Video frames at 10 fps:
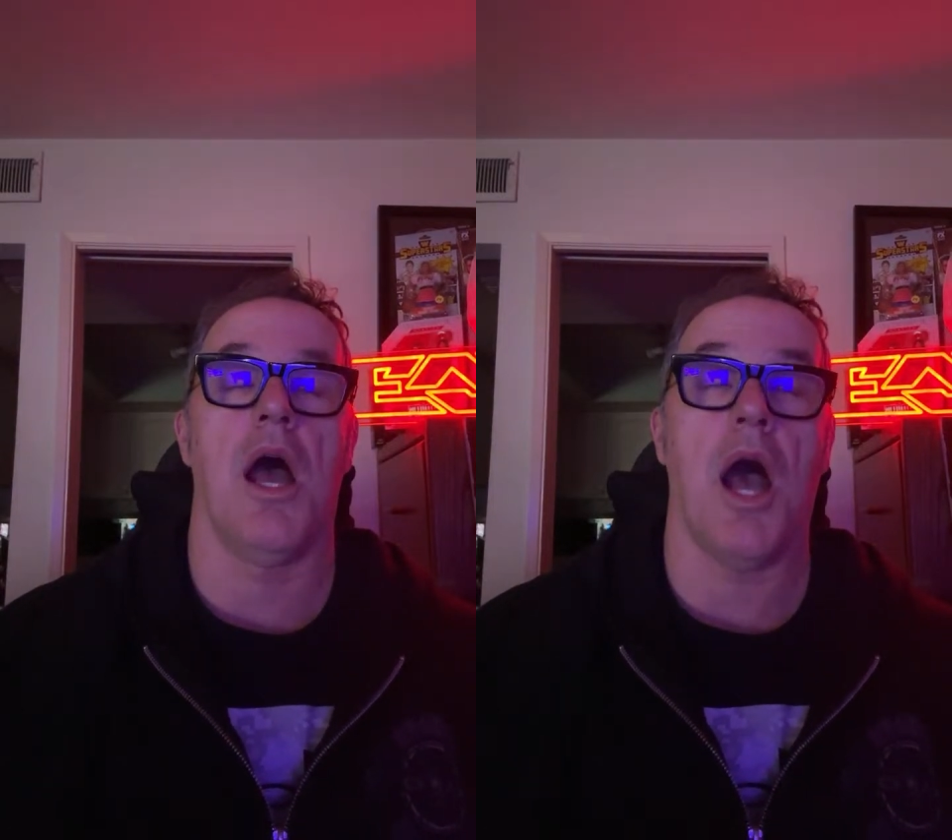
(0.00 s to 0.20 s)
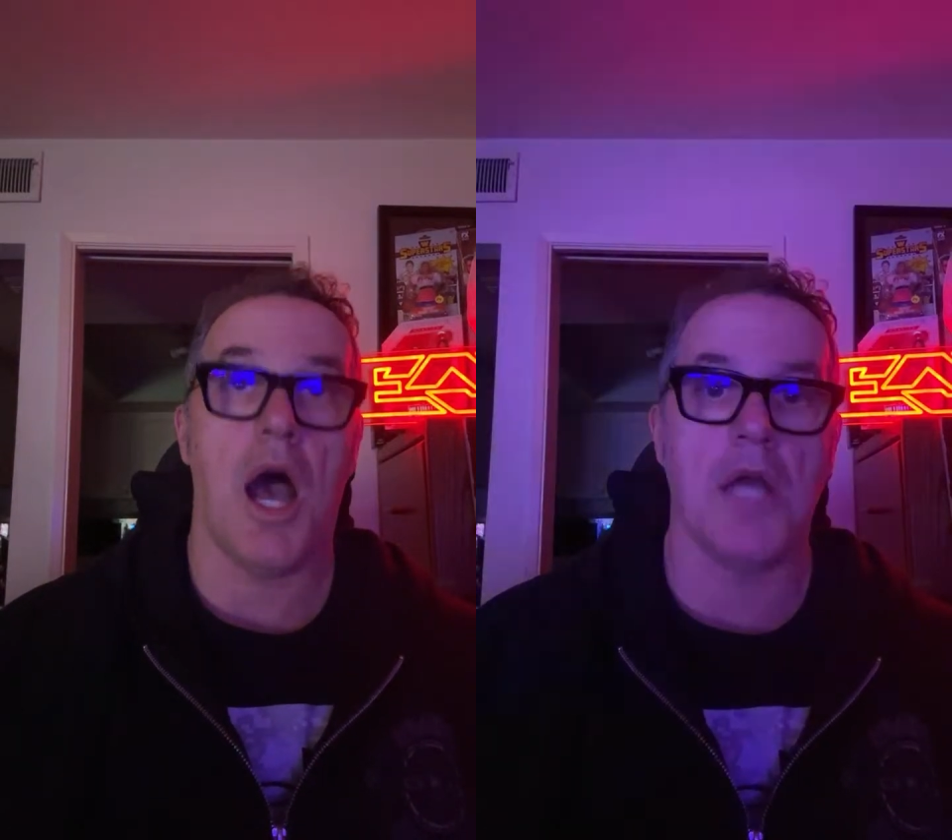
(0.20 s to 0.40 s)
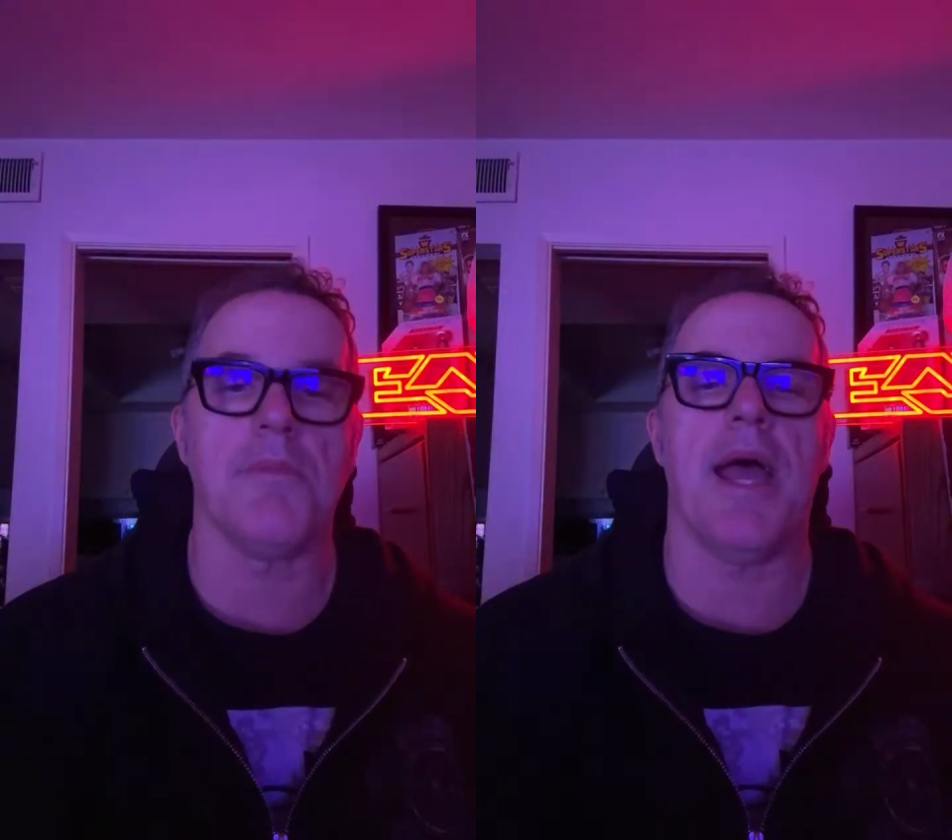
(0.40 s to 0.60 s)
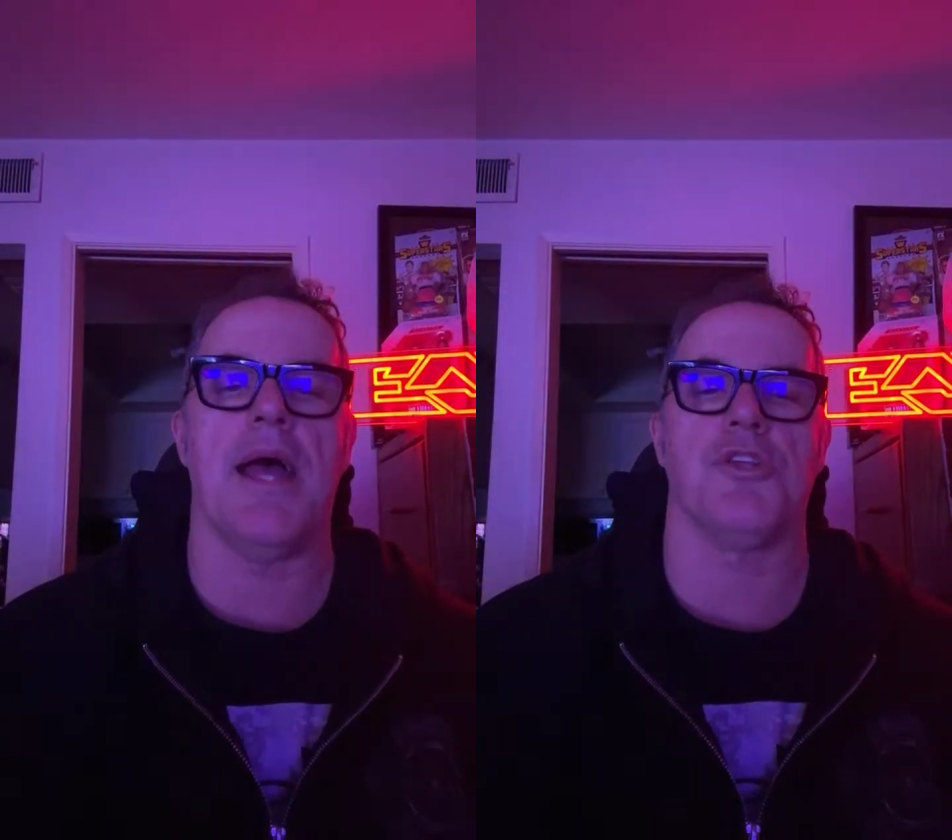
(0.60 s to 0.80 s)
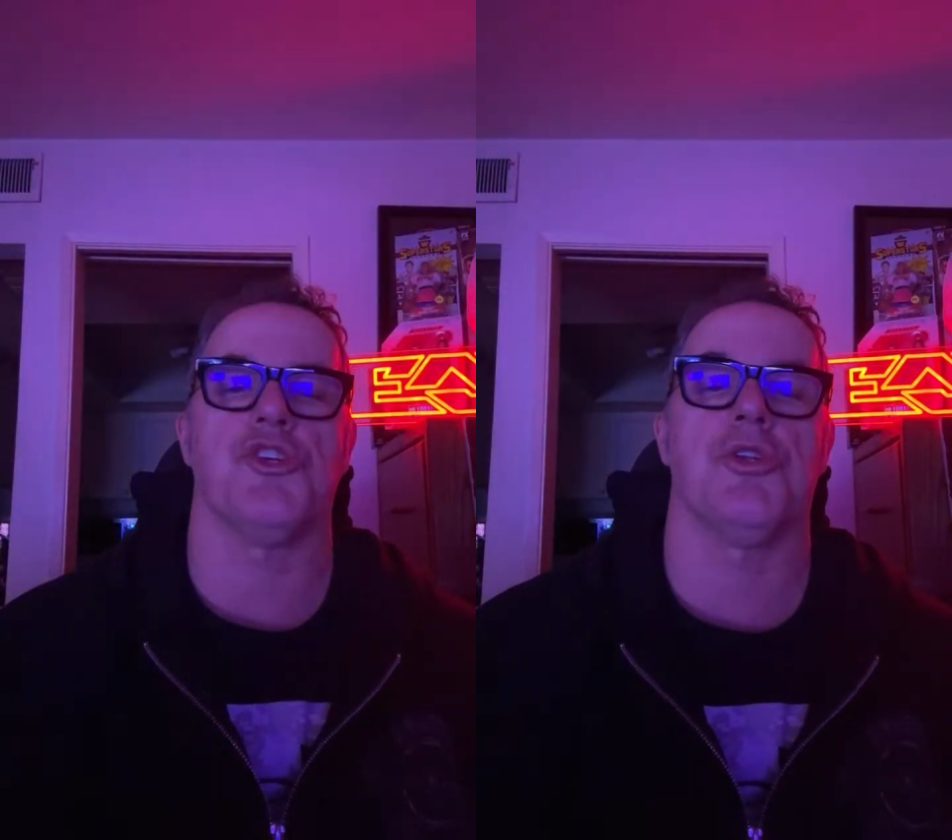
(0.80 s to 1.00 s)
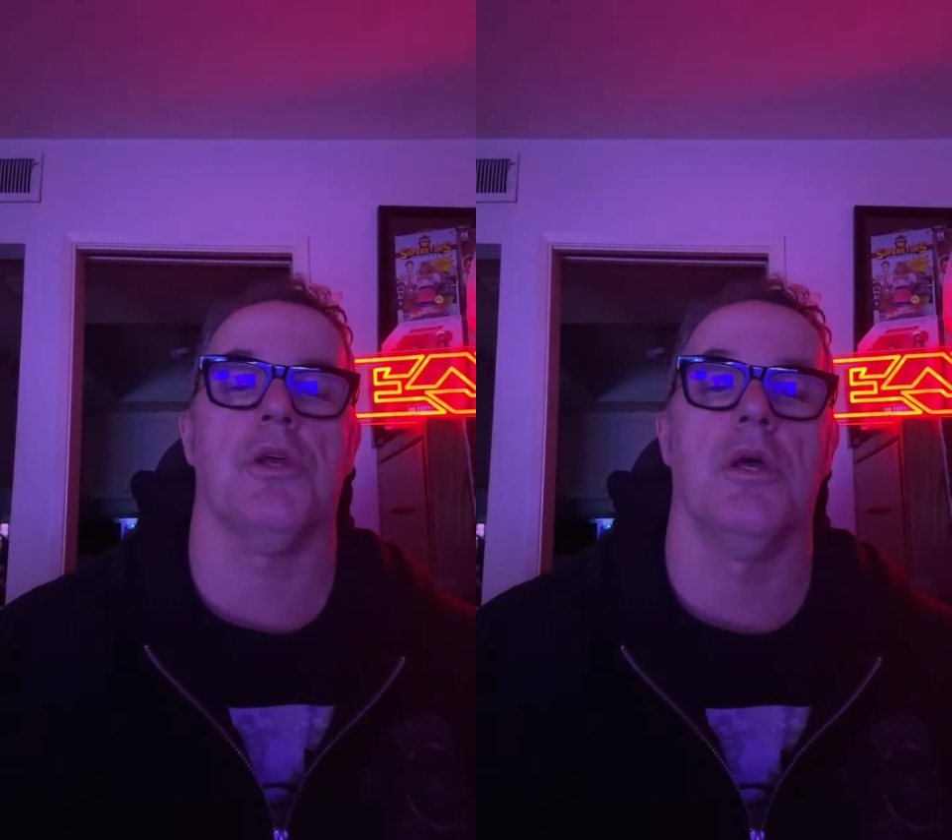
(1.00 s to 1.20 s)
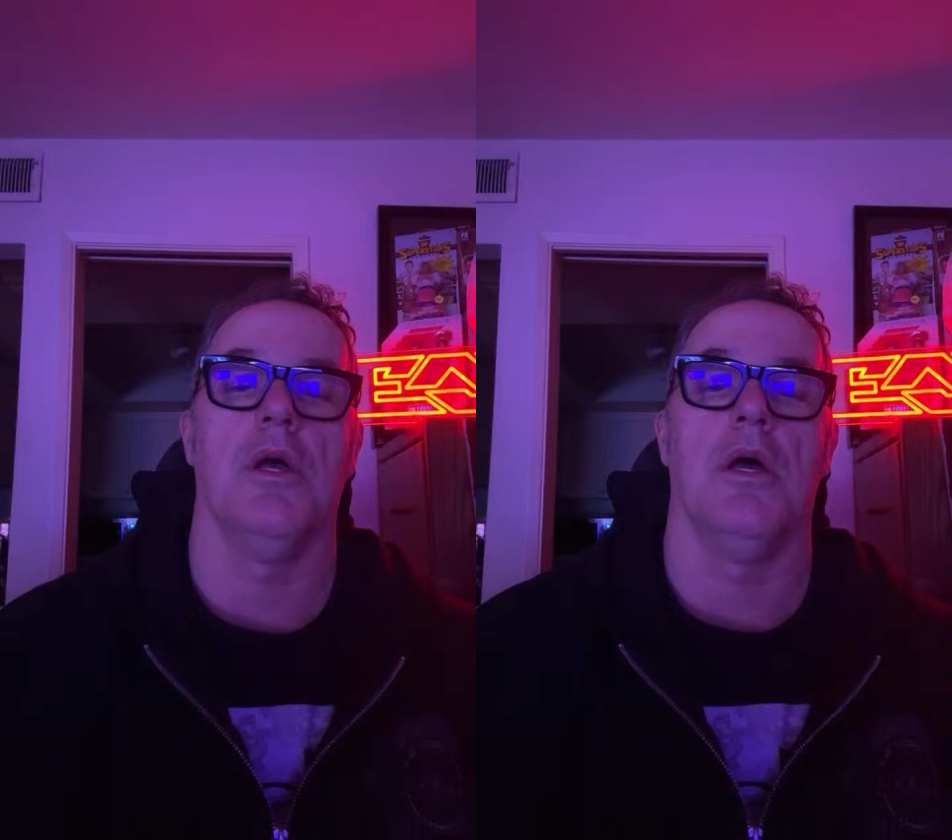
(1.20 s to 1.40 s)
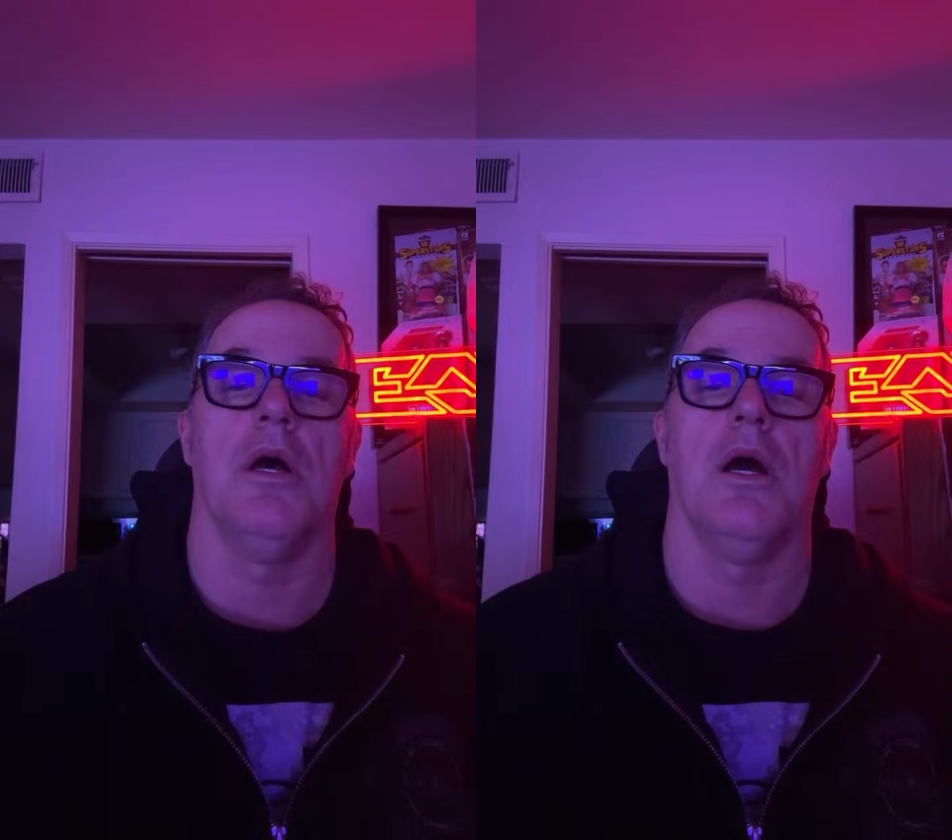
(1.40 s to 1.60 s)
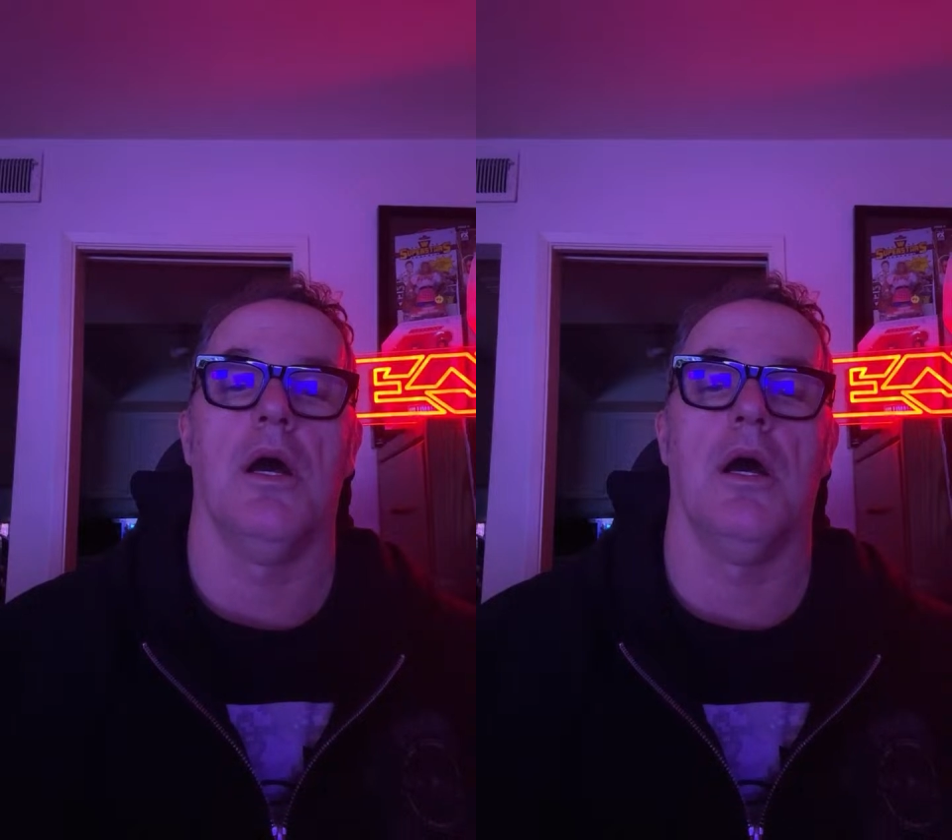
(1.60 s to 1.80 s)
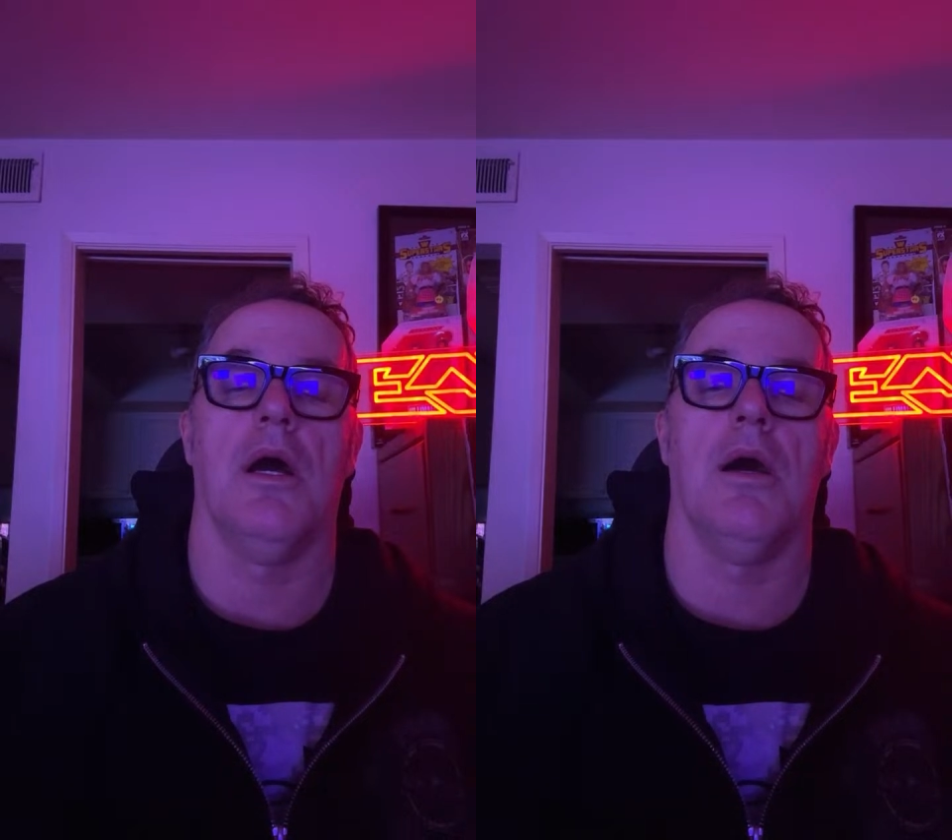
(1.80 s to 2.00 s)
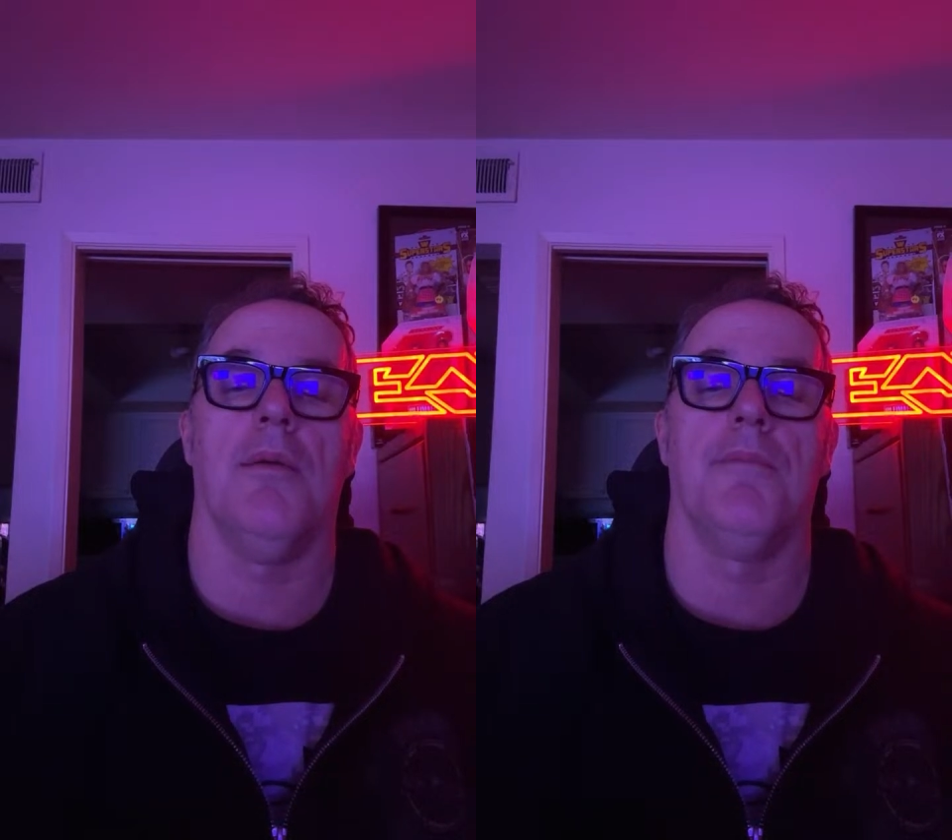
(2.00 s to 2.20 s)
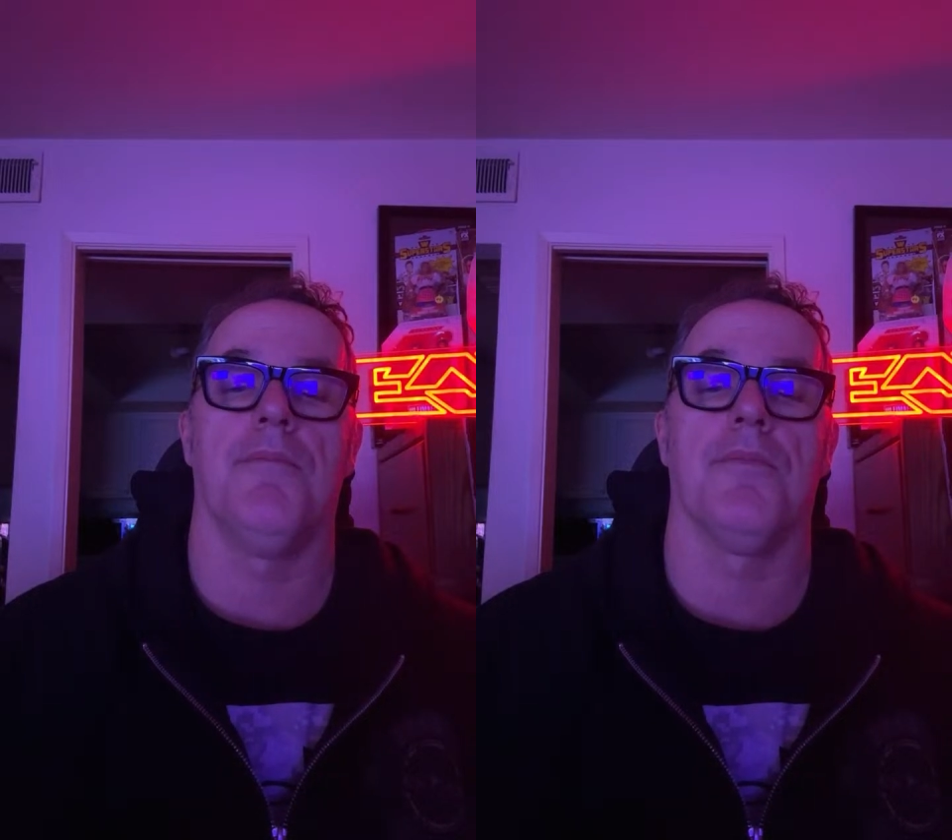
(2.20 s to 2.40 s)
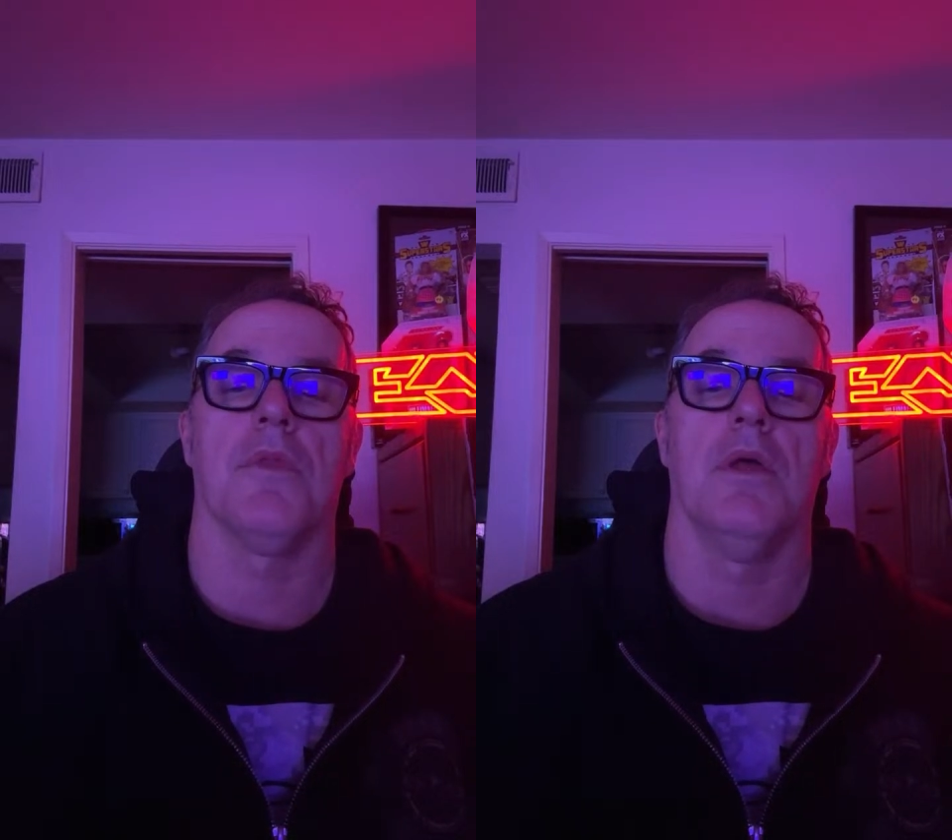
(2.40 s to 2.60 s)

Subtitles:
unmatched. Um,